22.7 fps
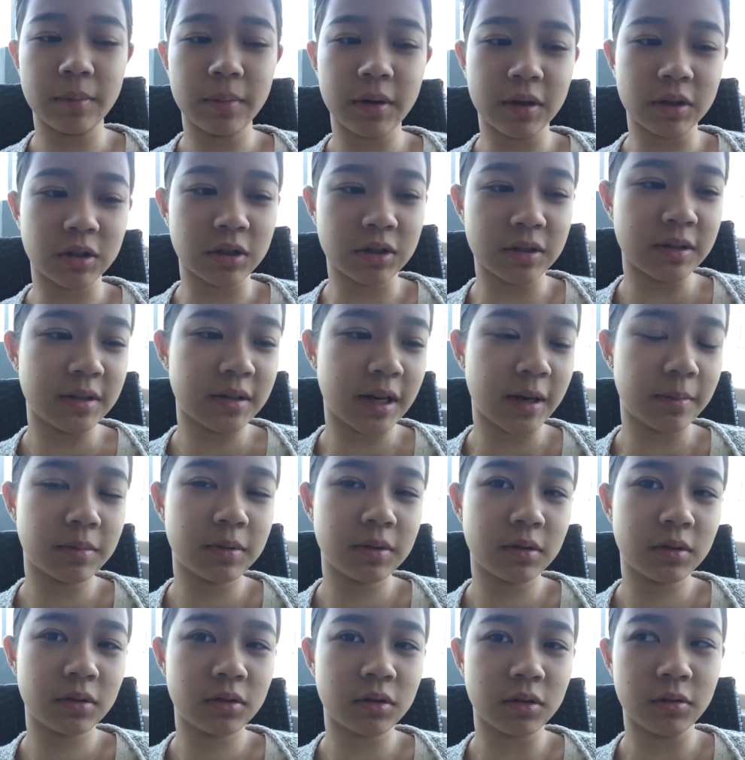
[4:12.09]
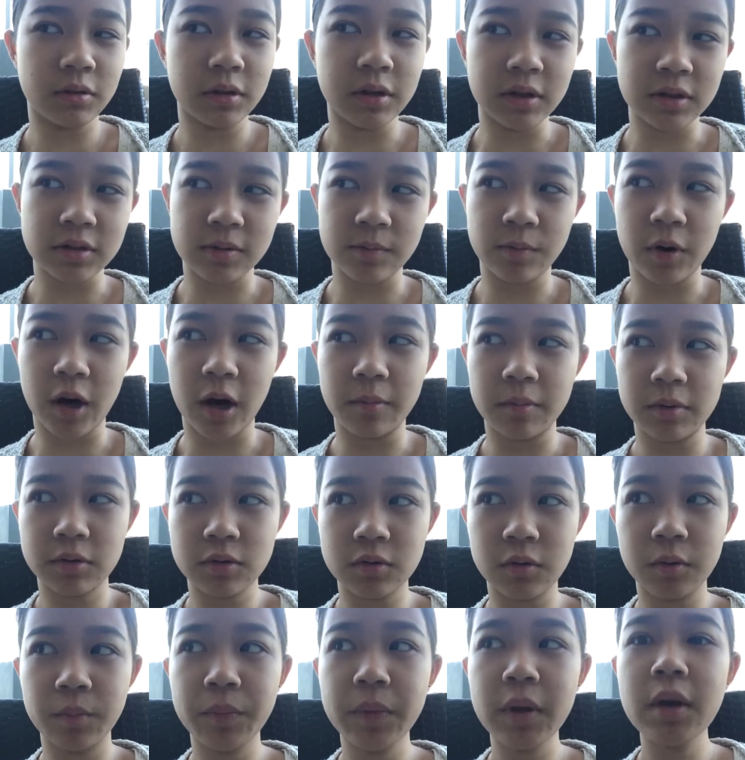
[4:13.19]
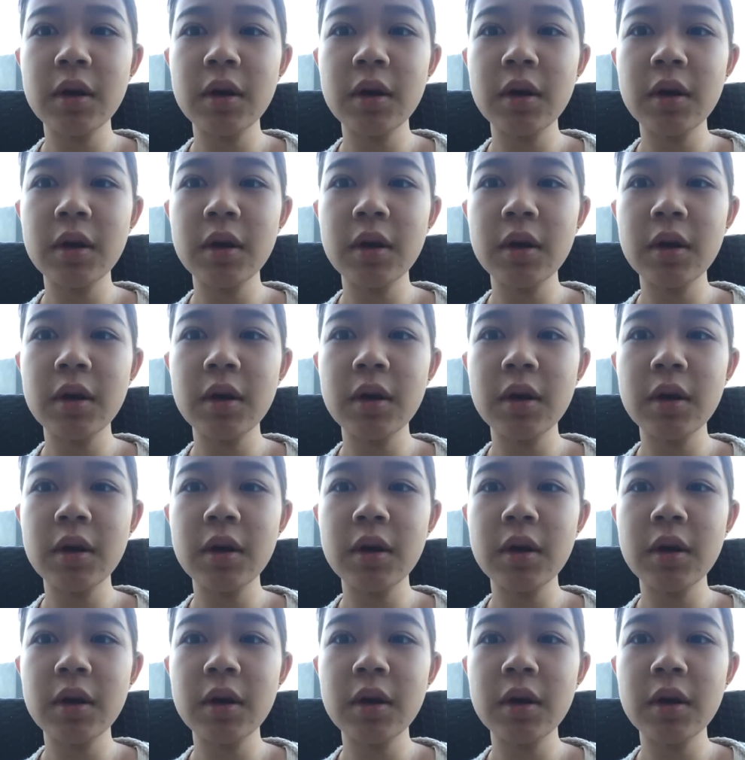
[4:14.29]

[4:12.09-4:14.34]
because she skipped 2 years in primary school.